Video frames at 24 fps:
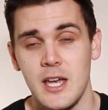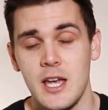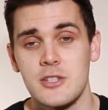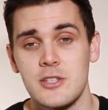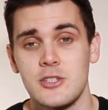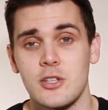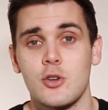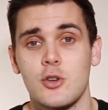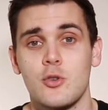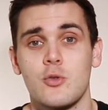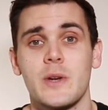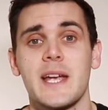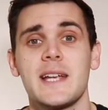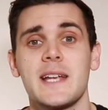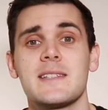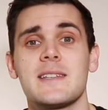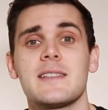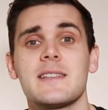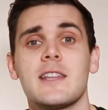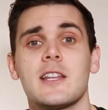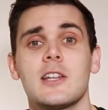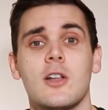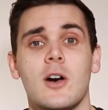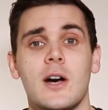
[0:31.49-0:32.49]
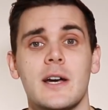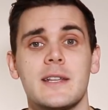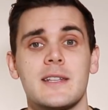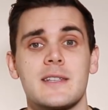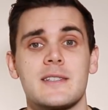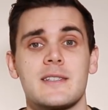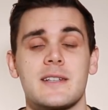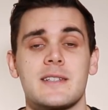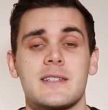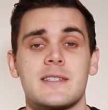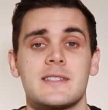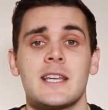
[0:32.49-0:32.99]
So creating the line that
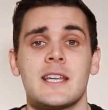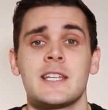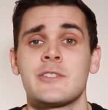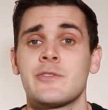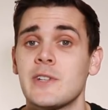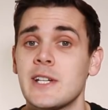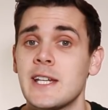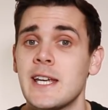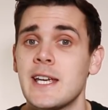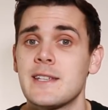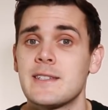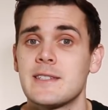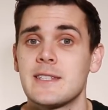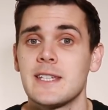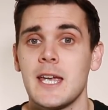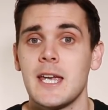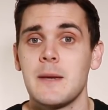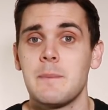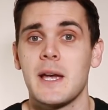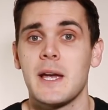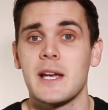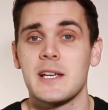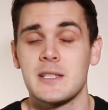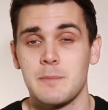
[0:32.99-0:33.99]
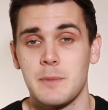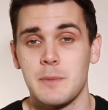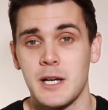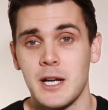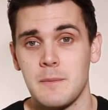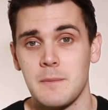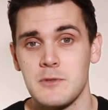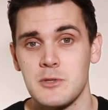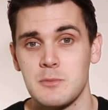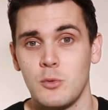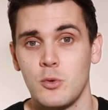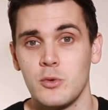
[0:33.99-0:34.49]
successfully hits the apex
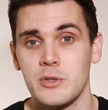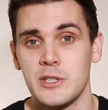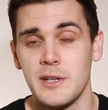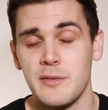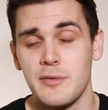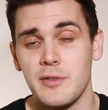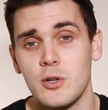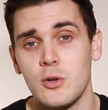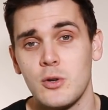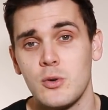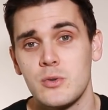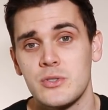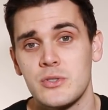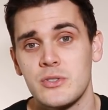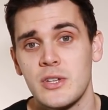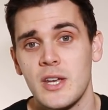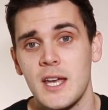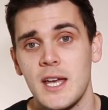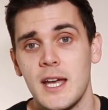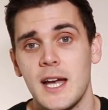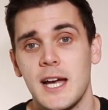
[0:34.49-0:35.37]
becomes more difficult,